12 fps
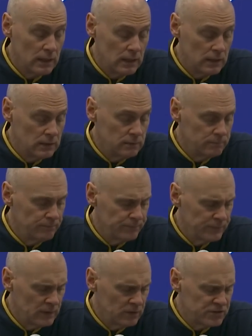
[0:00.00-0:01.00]
you
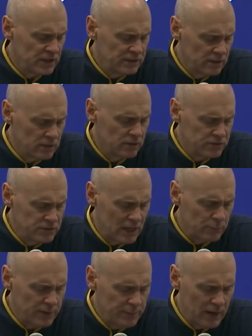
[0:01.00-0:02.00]
know, Oshae did a good
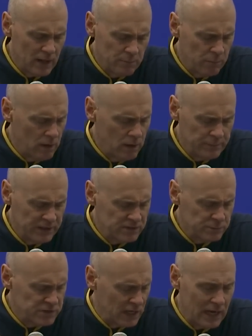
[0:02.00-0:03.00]
job rebounding the ball and made
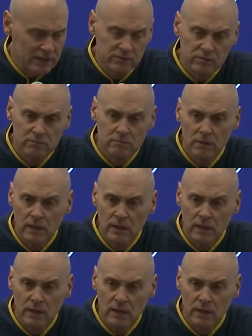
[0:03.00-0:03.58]
some shots